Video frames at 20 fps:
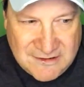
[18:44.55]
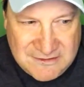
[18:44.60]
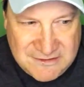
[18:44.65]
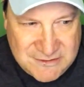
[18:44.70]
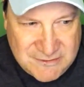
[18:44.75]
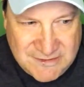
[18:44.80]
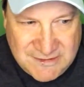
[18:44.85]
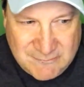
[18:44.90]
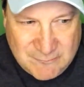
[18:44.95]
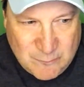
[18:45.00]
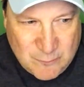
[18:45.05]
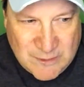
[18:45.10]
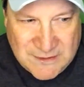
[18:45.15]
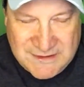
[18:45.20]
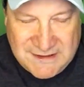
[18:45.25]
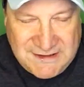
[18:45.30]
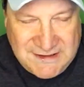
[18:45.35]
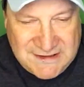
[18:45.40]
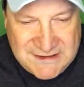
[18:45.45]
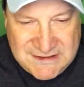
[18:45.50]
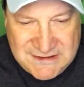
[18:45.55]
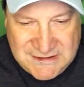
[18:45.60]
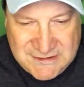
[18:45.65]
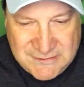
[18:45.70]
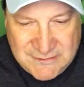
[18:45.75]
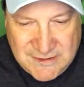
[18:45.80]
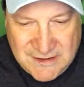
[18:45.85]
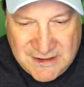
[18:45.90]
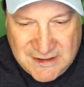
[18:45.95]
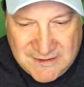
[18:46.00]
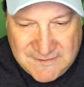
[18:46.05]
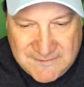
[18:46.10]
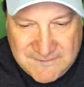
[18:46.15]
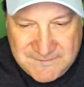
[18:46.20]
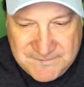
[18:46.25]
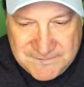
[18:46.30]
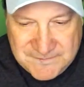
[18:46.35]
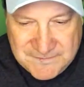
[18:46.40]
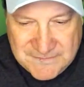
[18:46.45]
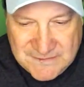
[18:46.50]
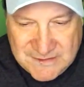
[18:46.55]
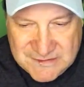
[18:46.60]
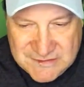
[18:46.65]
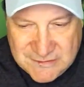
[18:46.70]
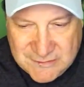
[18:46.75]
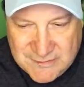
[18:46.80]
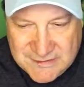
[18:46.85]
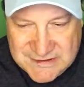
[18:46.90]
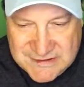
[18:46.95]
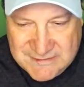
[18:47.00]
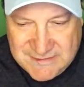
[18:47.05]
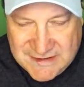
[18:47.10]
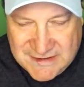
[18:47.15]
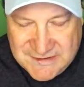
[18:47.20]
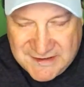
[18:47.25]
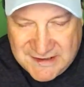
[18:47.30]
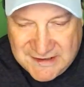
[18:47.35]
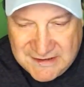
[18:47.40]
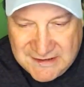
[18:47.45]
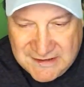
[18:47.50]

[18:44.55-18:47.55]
doing what they need to do. There's no question about that.